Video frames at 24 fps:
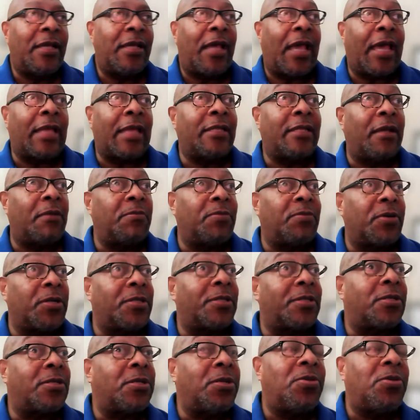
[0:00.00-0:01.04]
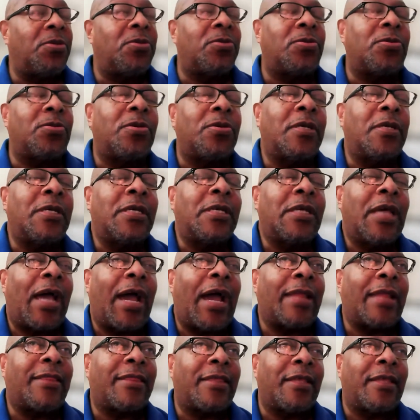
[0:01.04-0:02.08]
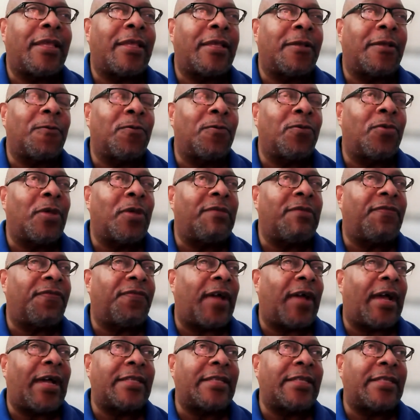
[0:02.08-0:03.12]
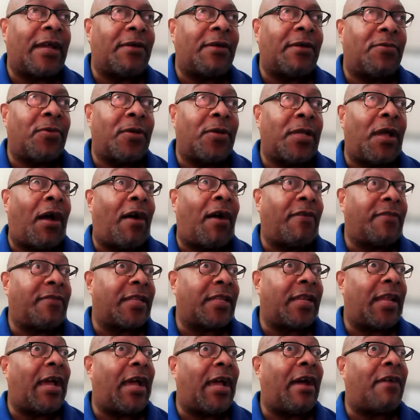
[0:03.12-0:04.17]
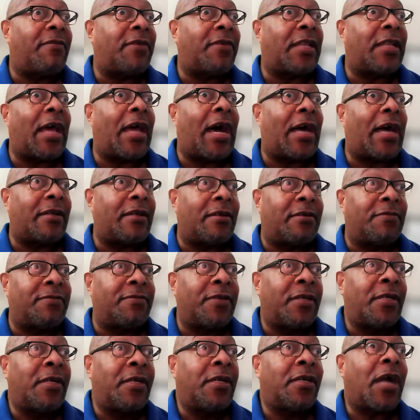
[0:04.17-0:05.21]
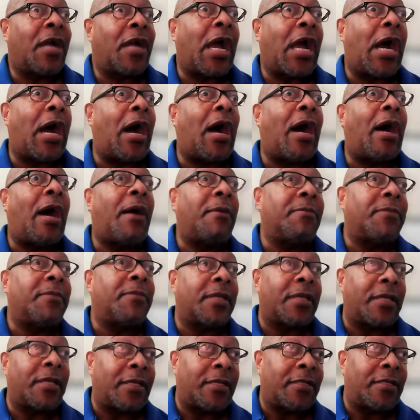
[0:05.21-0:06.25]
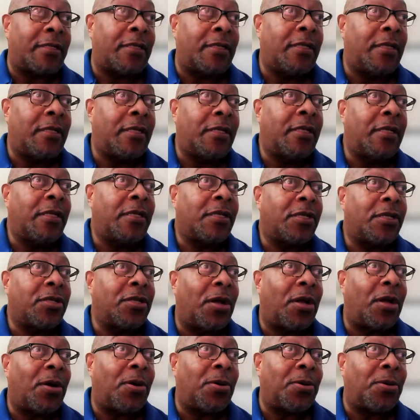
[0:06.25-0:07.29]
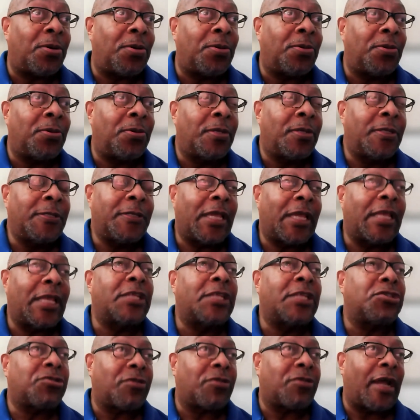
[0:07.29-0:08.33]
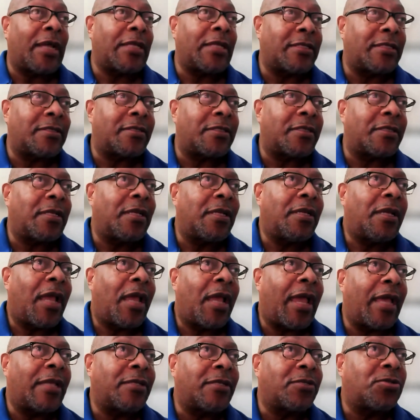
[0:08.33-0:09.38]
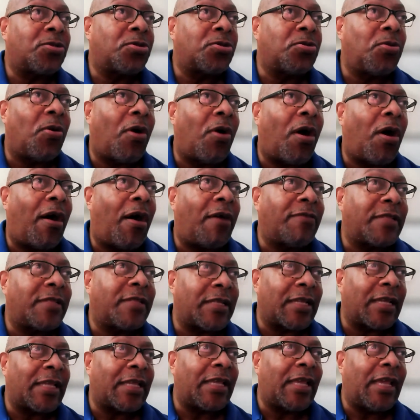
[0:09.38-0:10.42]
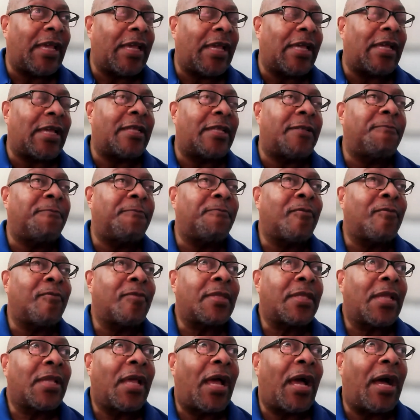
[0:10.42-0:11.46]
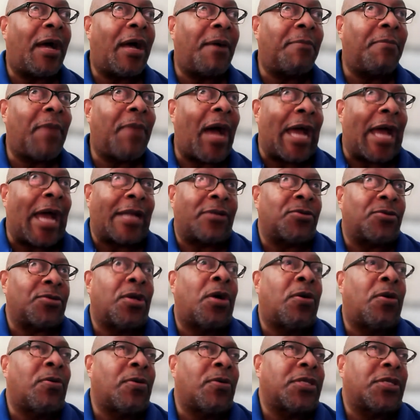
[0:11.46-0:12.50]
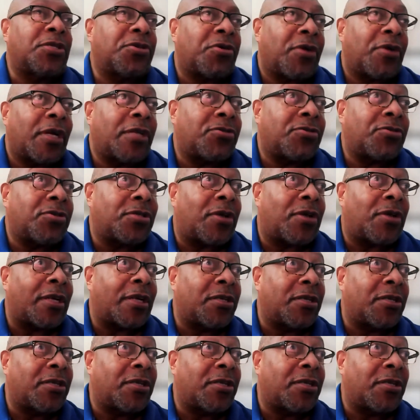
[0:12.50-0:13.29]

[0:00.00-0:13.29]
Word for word: And number two, I think we find that we often have a lot of common, you know, interests. And too often, again, um, I don't know what your interests are.